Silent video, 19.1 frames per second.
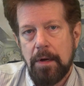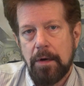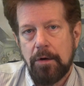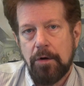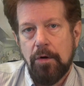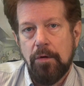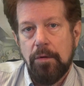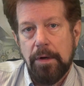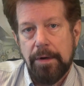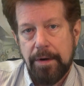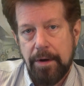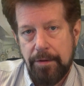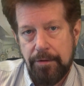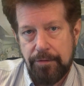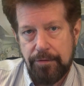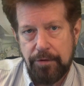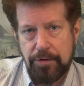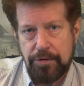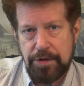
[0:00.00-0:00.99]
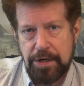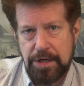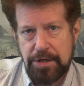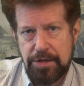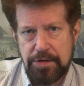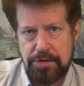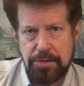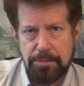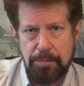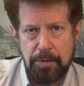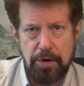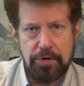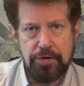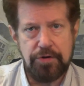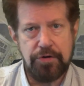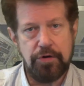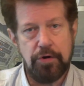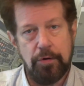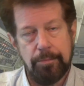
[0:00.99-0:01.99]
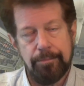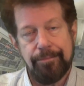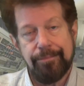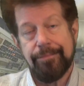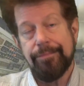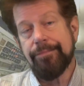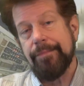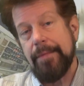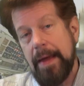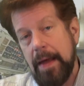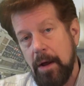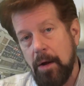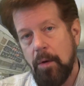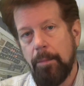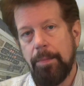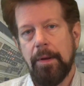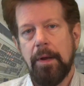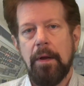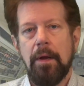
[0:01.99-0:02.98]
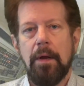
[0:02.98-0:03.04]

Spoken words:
Google and other search engines emerge to help